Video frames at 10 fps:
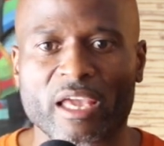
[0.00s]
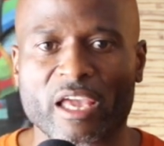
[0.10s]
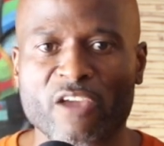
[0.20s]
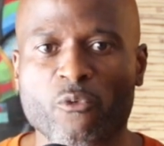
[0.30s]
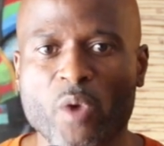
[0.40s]

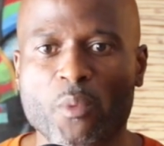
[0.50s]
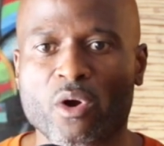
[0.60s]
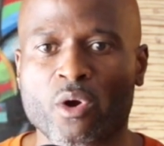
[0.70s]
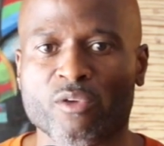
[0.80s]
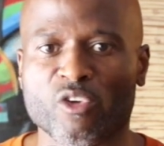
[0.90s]
If we were
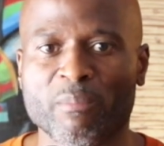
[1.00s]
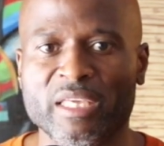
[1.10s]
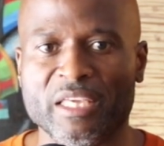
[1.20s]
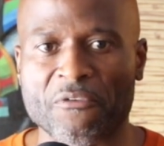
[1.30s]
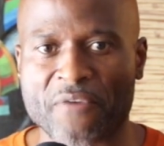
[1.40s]
going to be
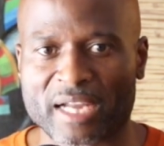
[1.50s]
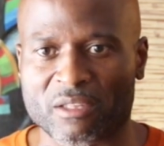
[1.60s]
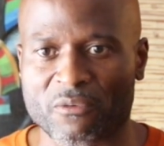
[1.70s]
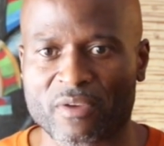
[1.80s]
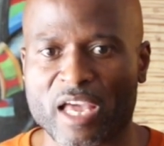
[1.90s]

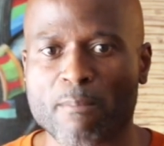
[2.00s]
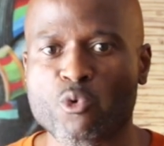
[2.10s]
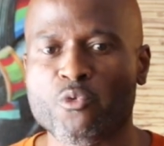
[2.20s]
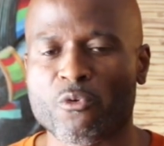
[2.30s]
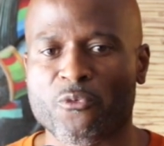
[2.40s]
effective and
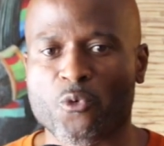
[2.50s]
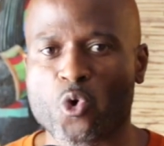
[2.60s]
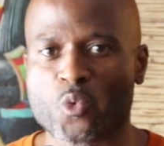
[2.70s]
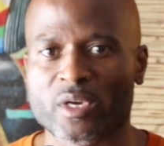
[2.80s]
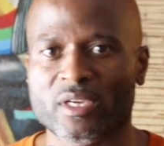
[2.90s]
moving
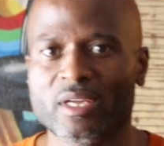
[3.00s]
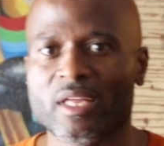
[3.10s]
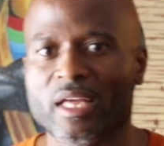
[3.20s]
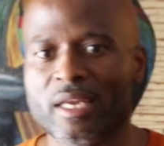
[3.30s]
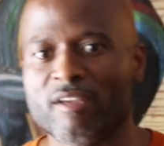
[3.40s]
forward
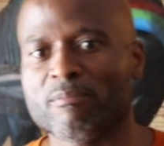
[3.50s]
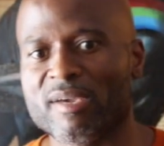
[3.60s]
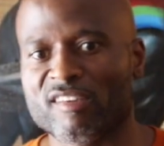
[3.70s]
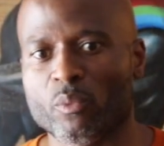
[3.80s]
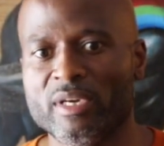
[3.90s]
in this
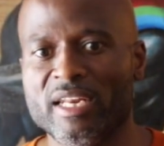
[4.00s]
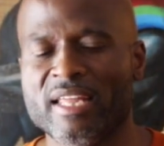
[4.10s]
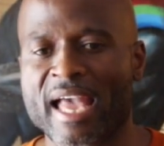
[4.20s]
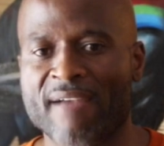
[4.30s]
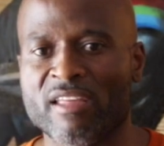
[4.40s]
mission, we needed
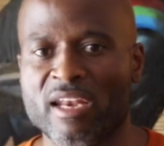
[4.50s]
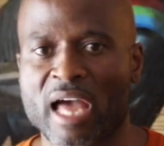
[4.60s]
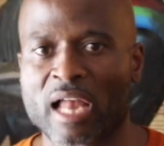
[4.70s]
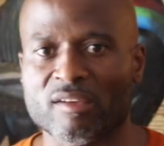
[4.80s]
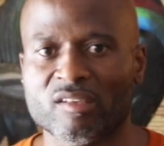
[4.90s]
to have their
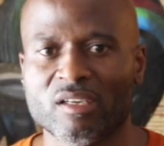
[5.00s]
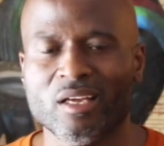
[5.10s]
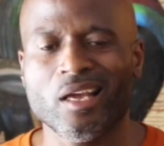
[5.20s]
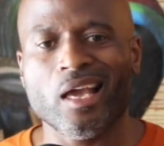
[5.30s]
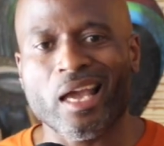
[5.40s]
knowledge.
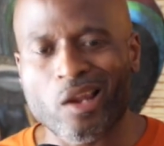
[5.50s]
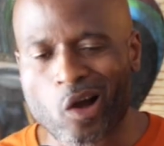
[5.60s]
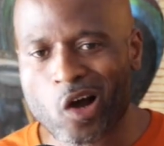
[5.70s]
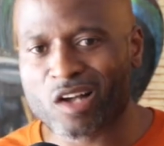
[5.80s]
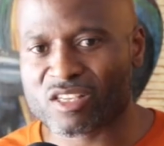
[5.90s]
And
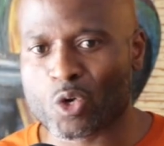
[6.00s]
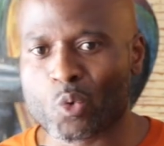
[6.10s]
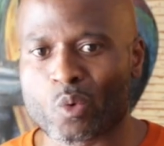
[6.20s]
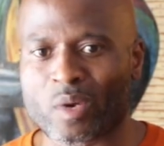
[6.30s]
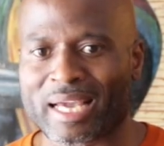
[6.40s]

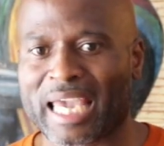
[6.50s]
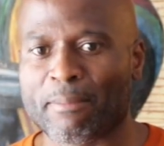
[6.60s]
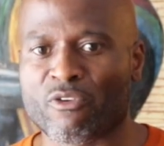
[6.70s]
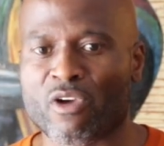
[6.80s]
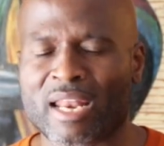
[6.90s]
also what I
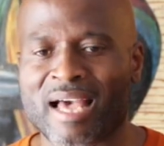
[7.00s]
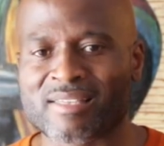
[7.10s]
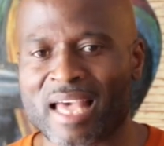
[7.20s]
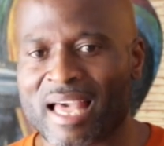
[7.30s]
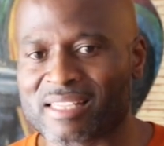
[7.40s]
came to
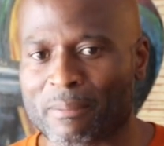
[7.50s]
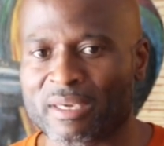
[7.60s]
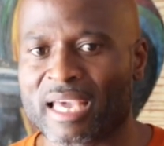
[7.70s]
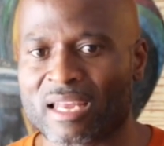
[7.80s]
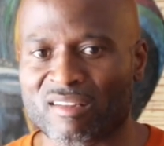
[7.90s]
realize as I
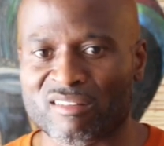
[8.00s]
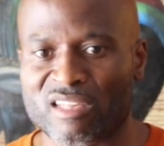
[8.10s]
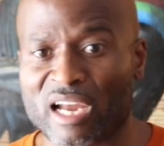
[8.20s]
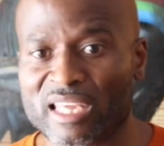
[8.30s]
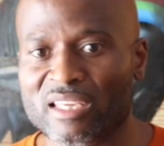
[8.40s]
began to
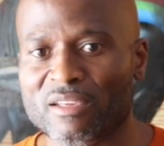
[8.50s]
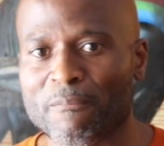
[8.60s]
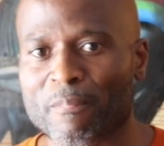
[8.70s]
study,